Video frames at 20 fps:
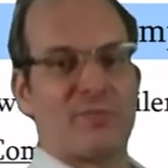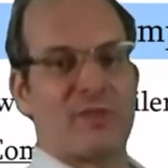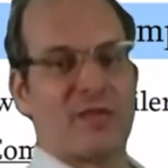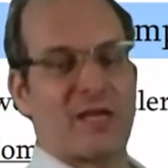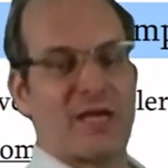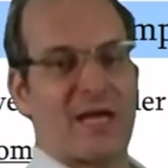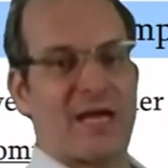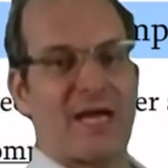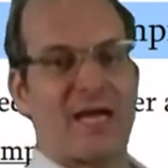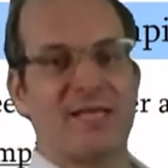
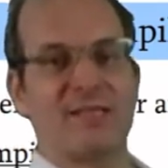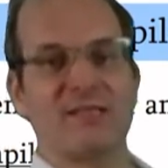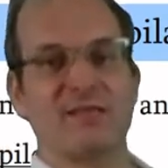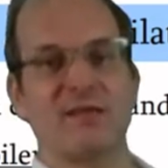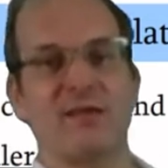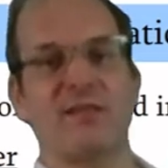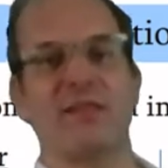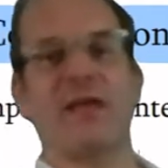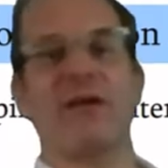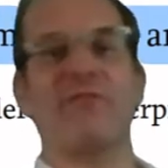and
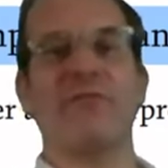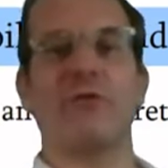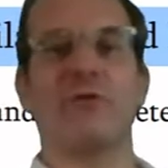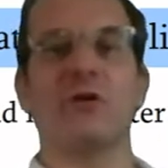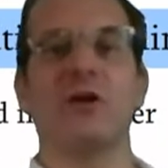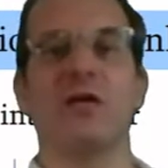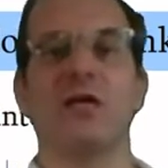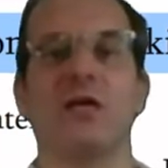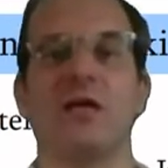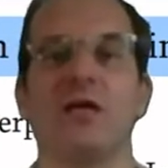therefore
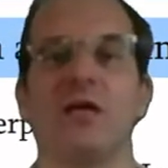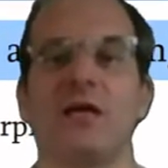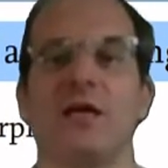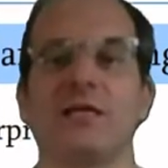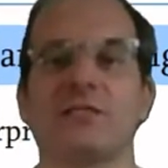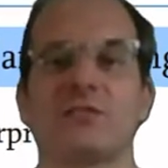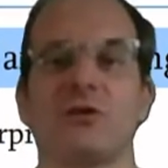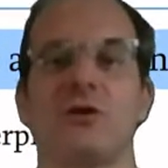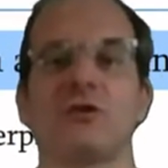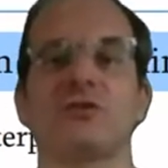it's
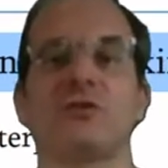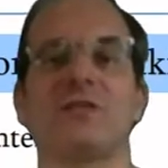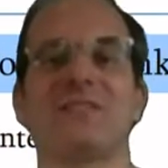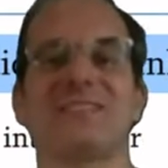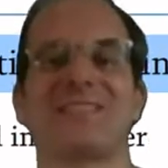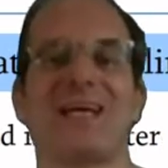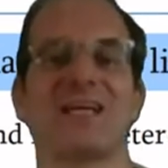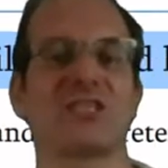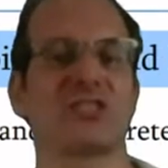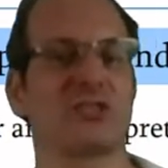also
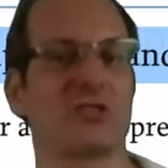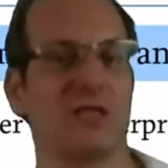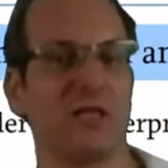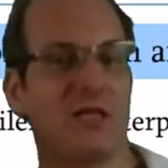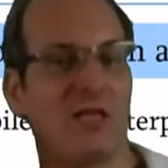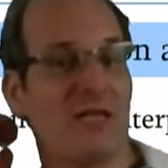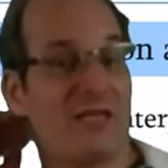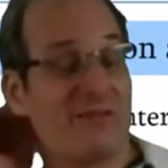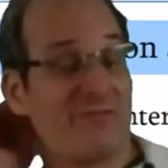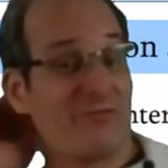essential
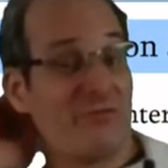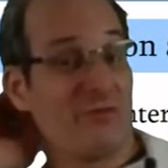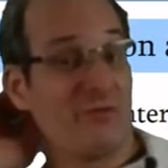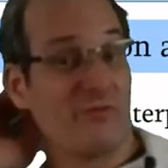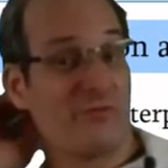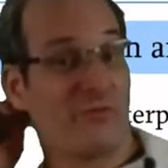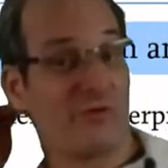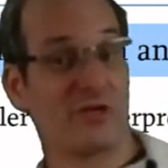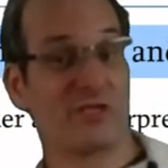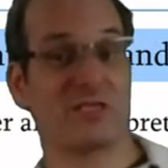if you,
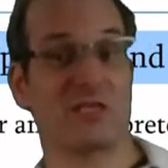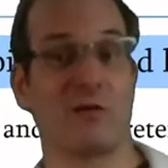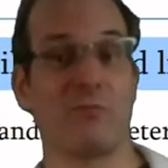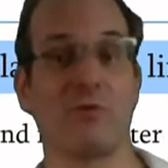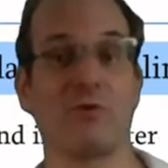for example,